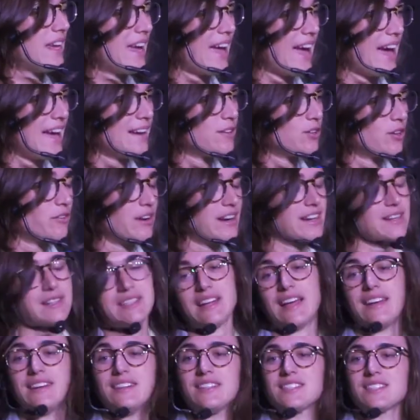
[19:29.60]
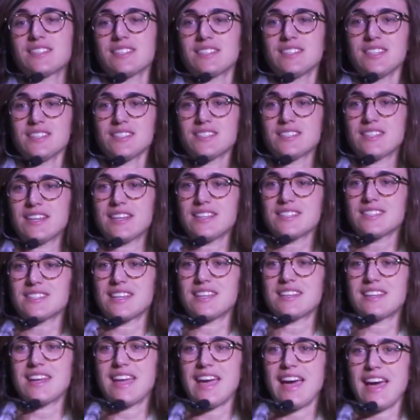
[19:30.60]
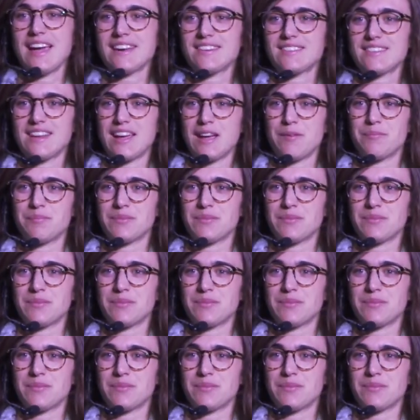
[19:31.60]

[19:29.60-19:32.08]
they had already done the statistics and they had